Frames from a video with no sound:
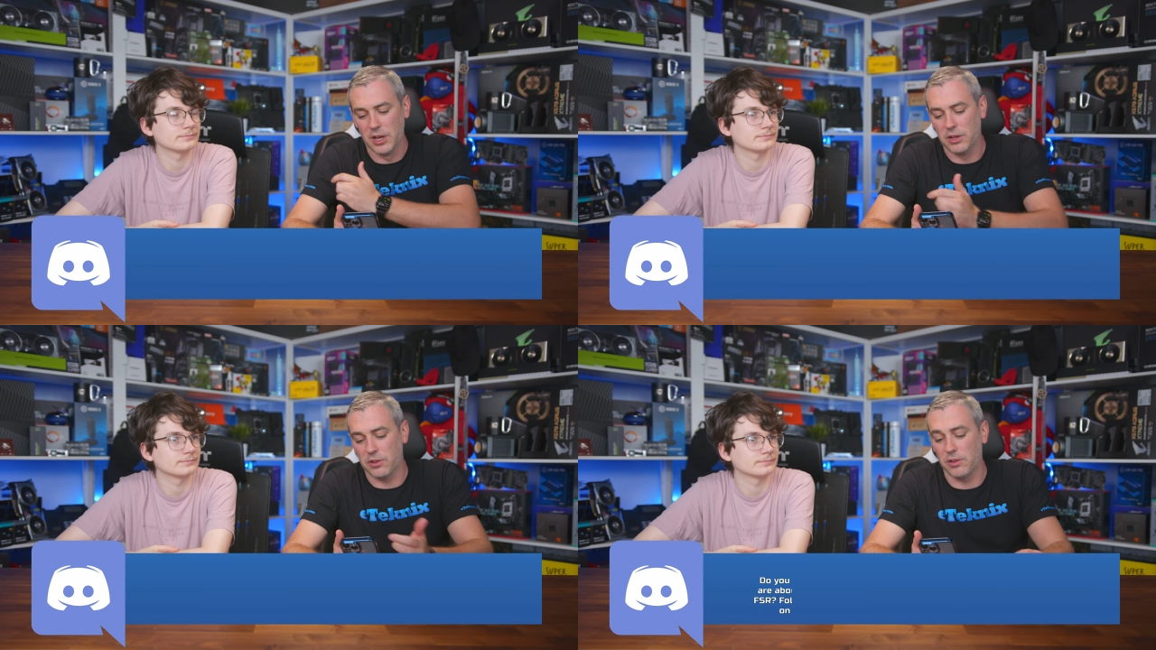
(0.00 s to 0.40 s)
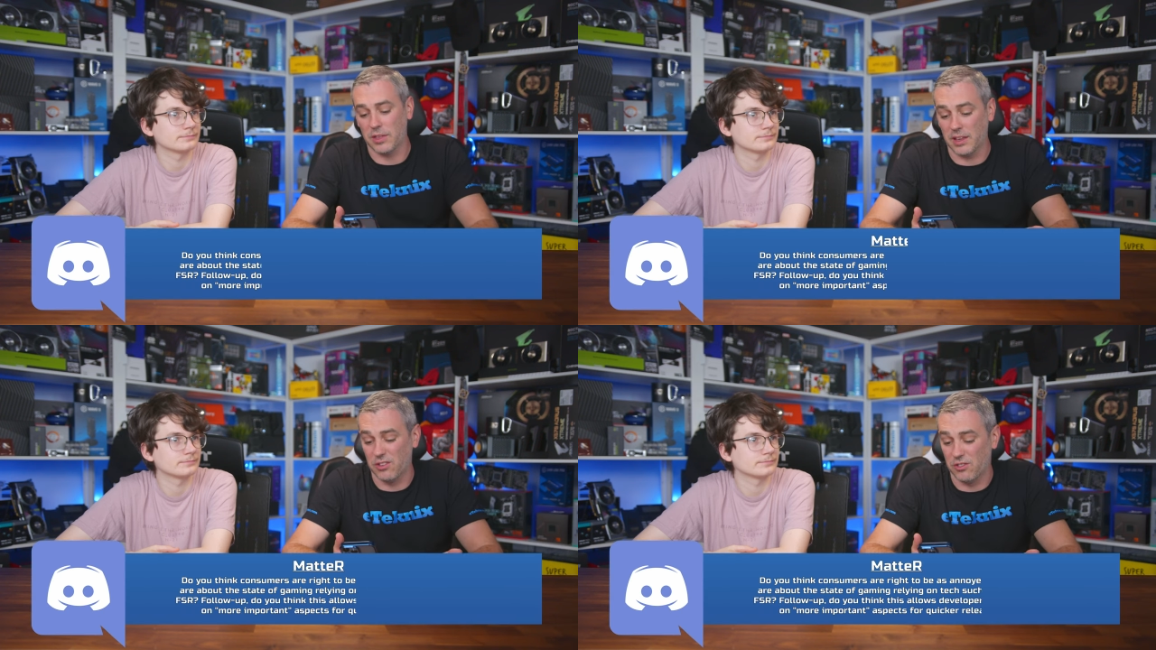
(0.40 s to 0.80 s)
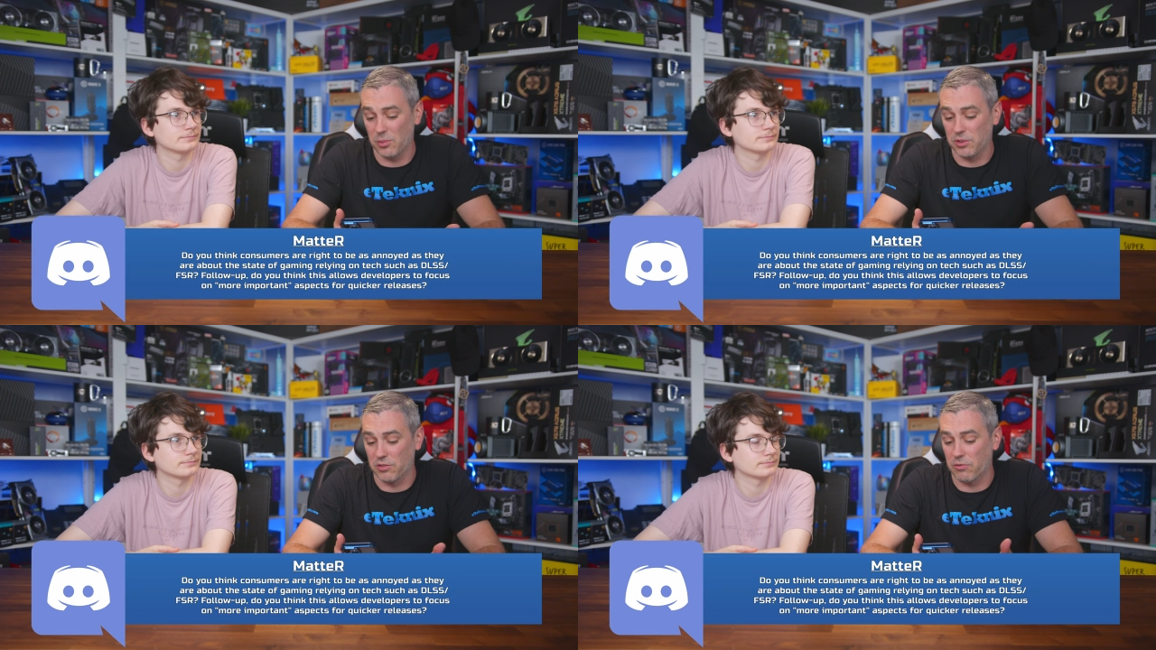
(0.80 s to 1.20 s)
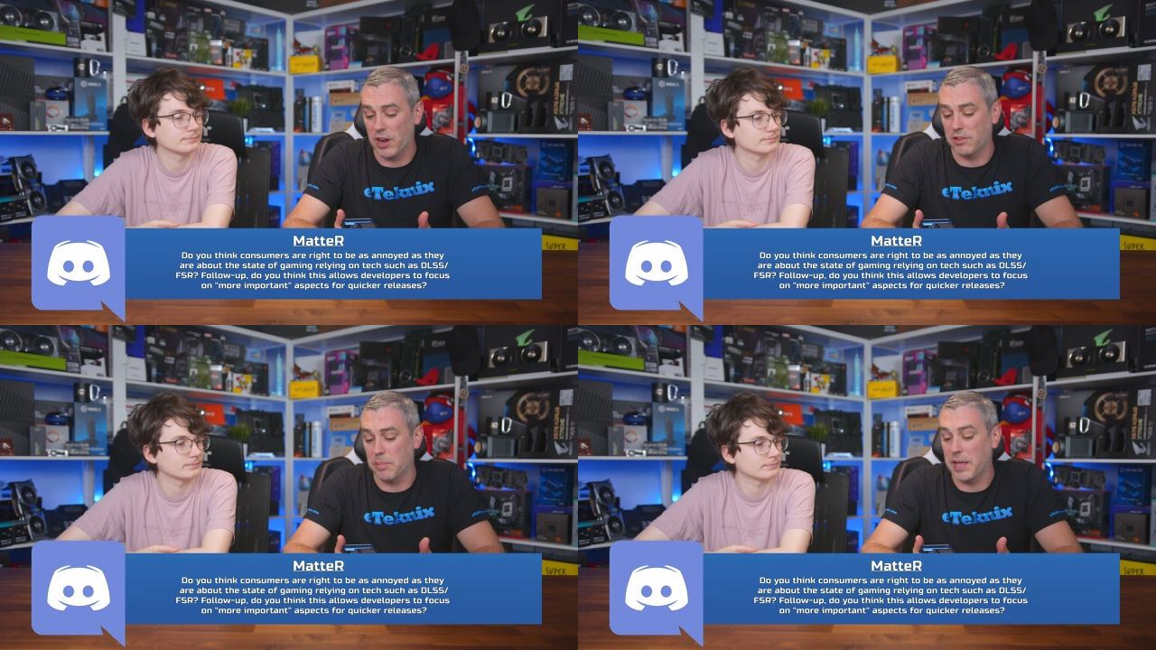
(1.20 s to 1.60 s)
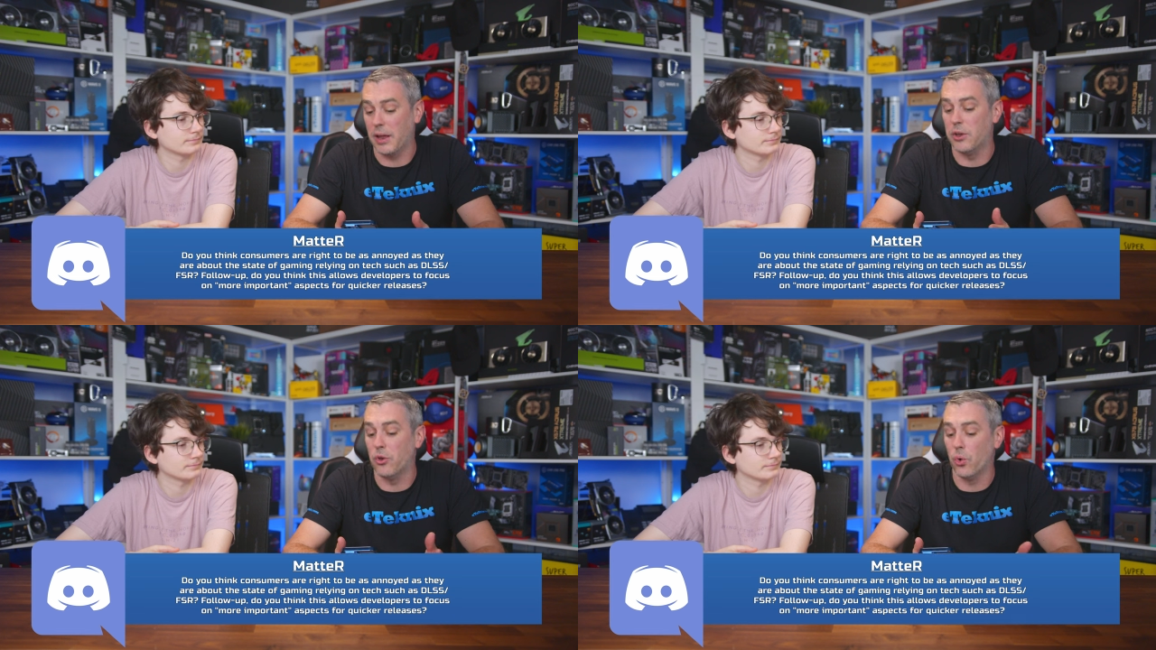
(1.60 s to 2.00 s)
Speaker 1: Do you think consumers are right to be
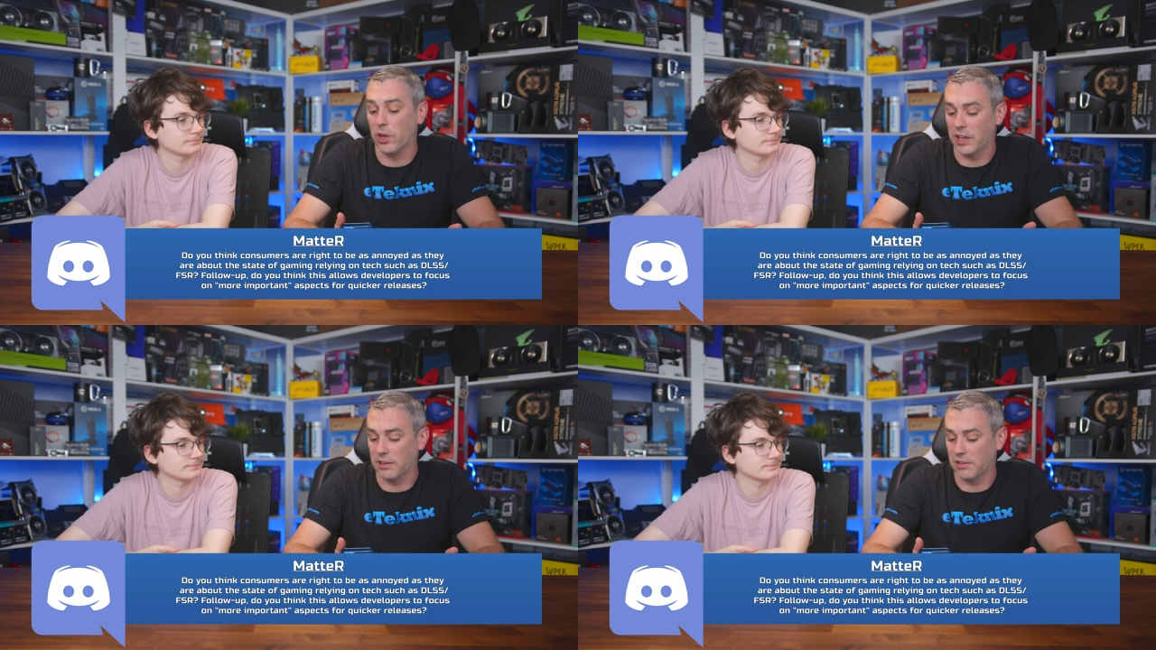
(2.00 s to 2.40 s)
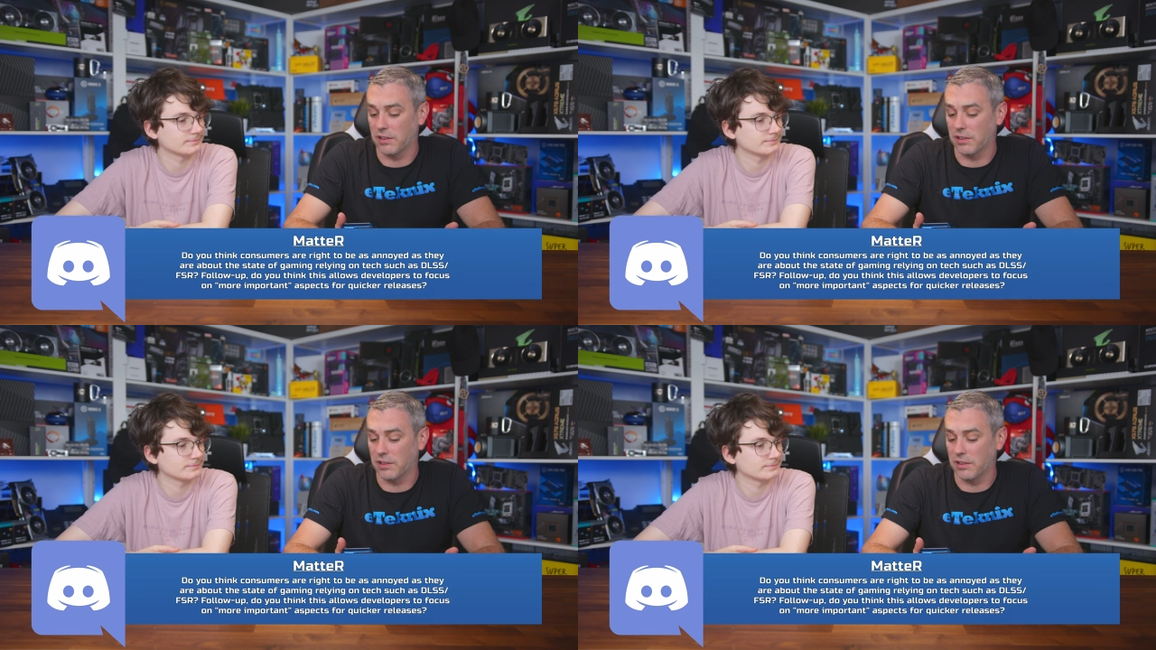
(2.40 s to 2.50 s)
annoyed